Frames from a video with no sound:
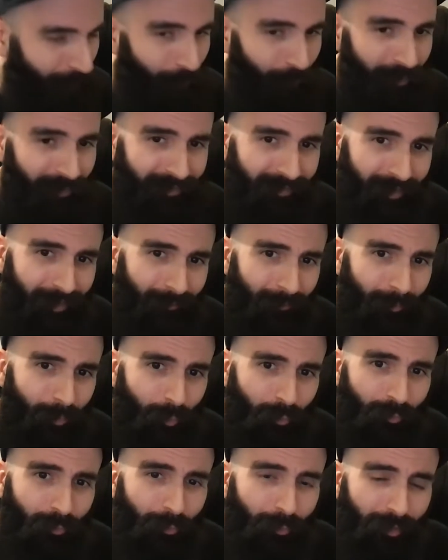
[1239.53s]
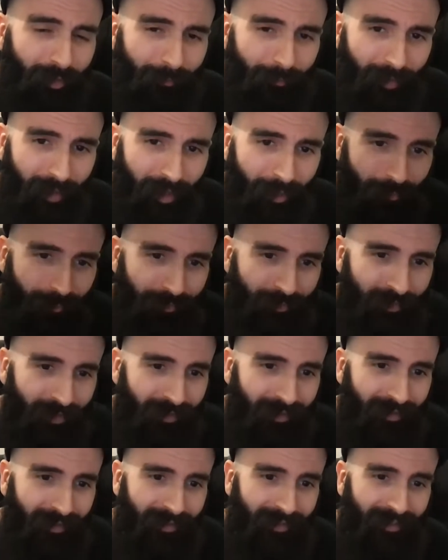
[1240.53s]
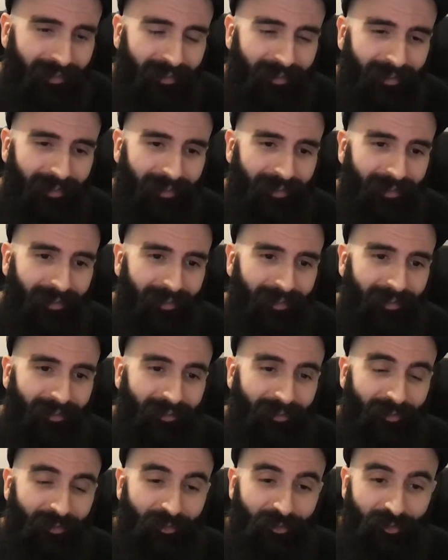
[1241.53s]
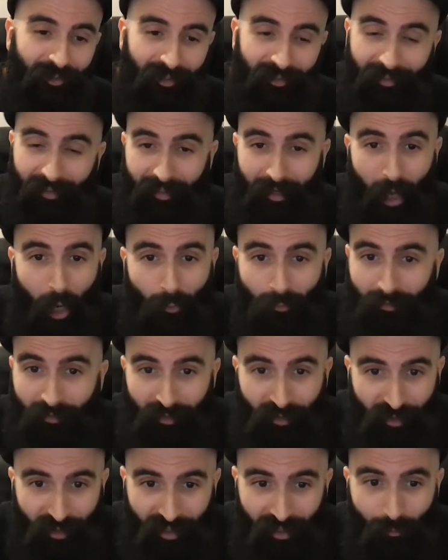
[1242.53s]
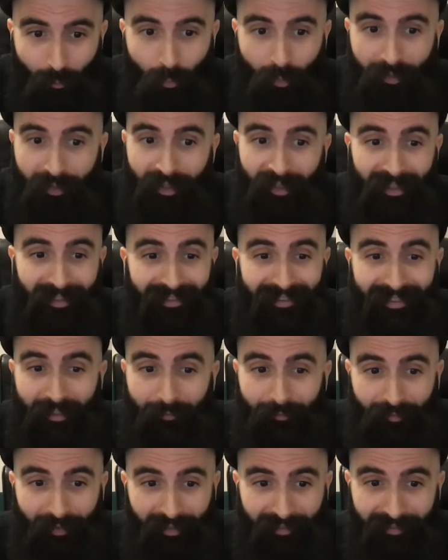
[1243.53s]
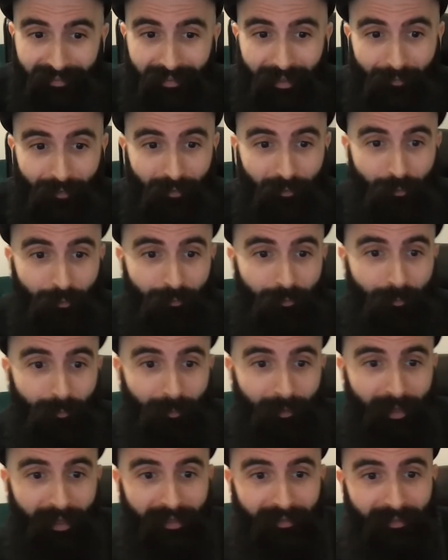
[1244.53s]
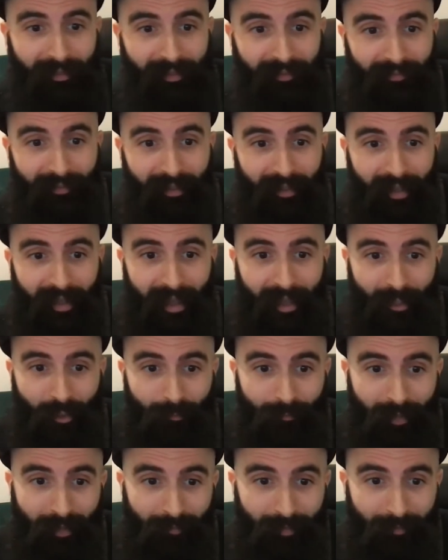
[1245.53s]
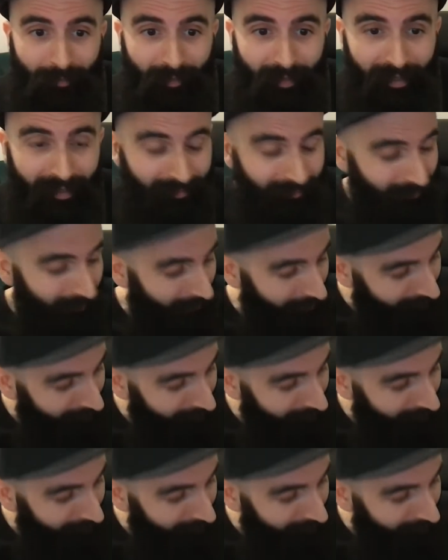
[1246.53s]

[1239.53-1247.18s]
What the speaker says: example, talk about the note G within a D flat 7, so if you play this and you maybe play it like